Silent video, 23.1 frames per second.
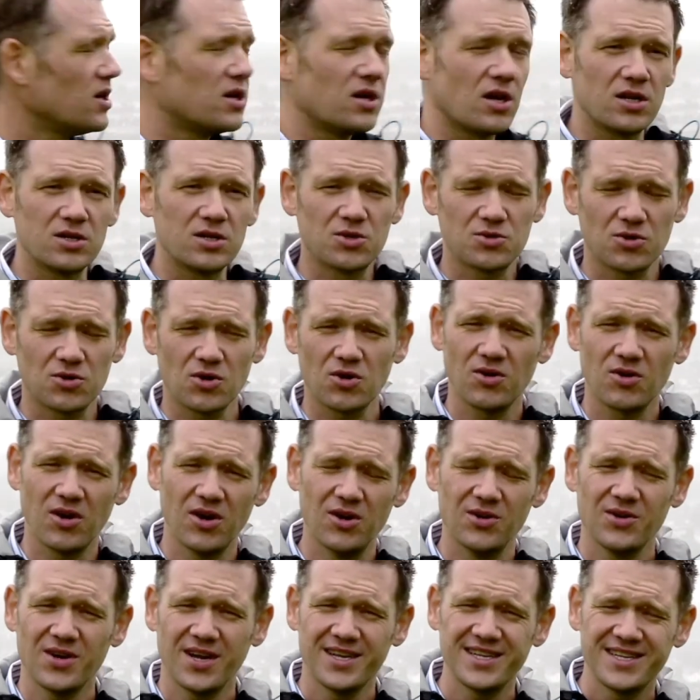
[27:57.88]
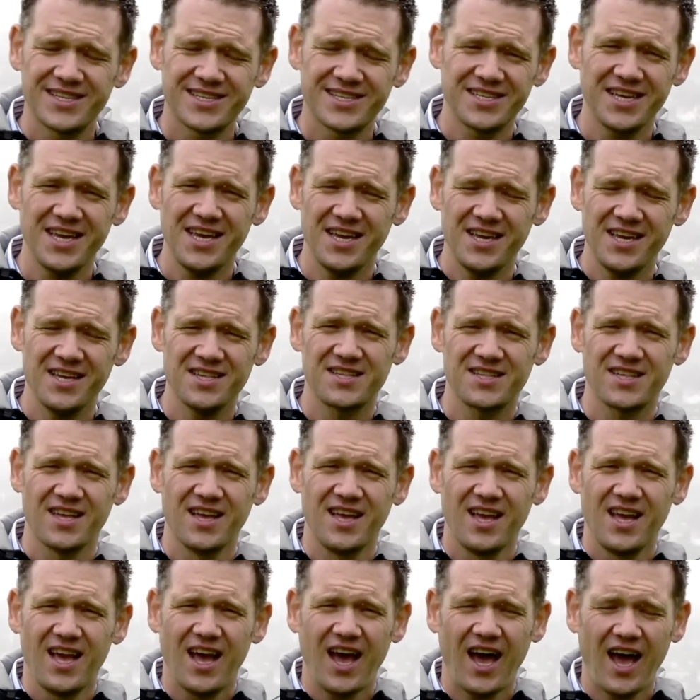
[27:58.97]
on Truro, and sees
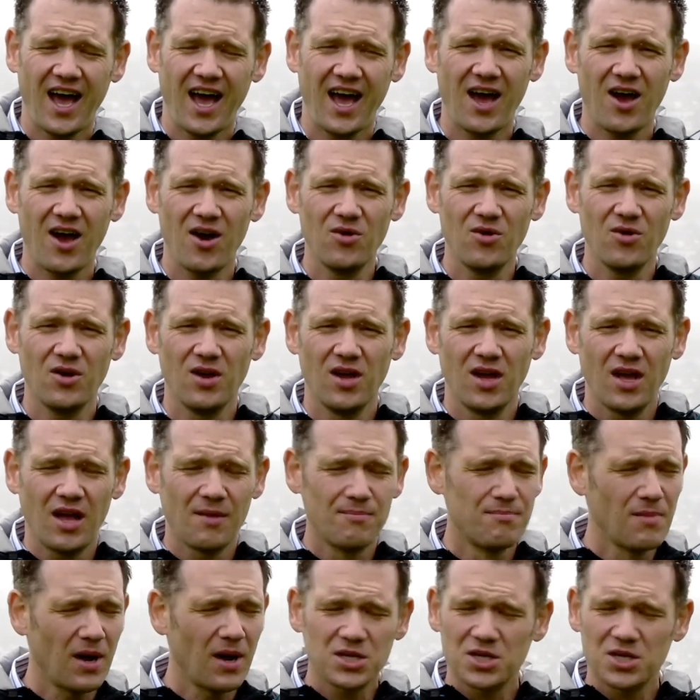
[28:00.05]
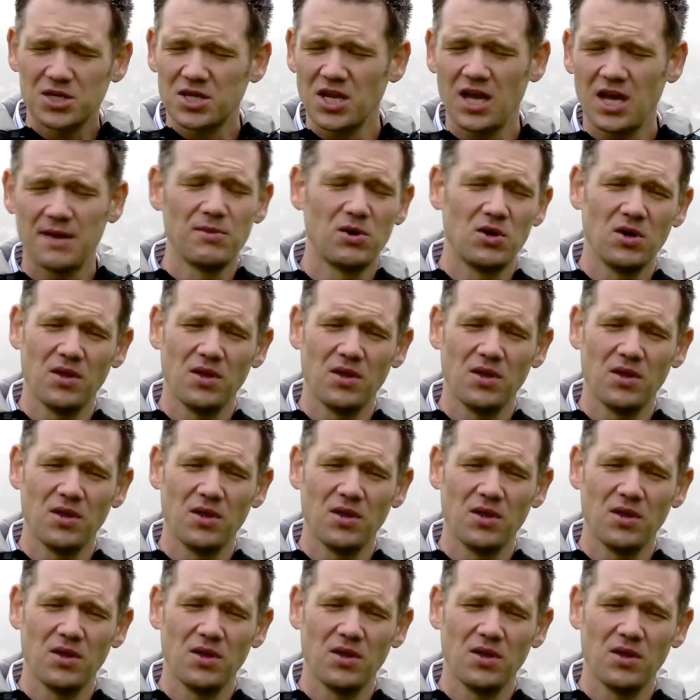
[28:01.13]
how much turmoil